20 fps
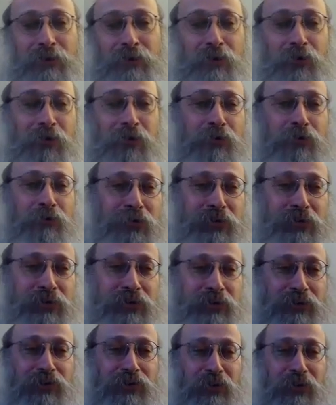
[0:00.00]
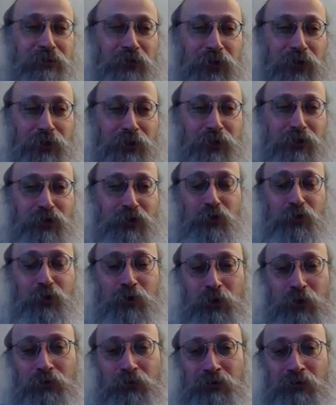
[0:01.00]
or is it difficult to